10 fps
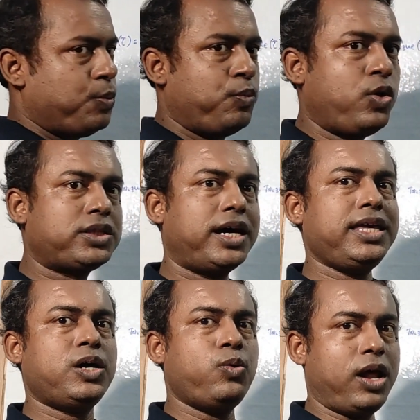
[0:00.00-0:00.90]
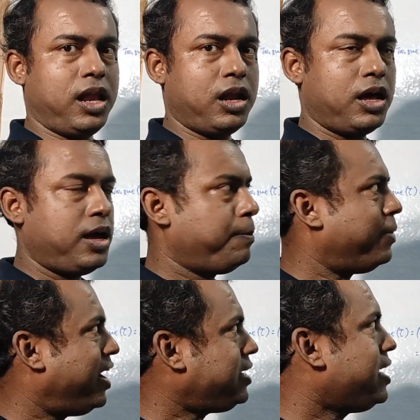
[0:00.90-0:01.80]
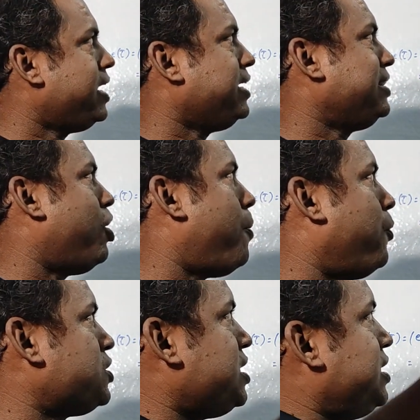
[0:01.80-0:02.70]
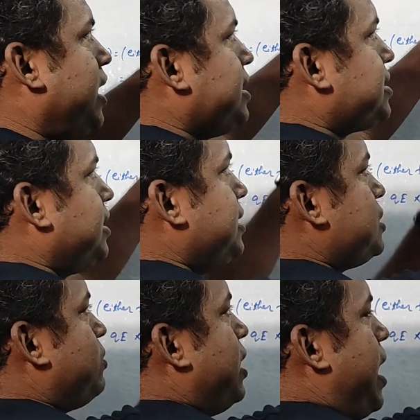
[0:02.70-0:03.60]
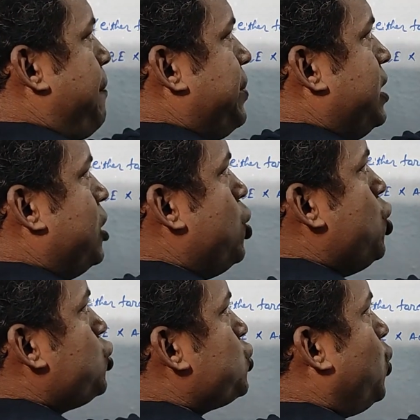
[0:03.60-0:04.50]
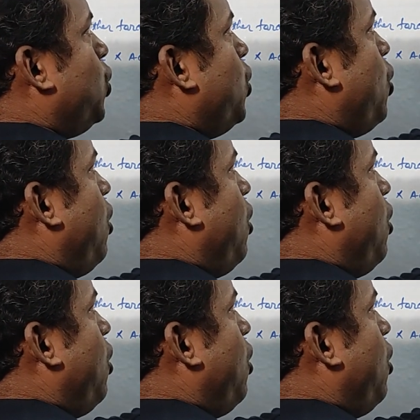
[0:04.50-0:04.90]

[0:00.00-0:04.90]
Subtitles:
Both are equal, but in the opposite direction this one appear. So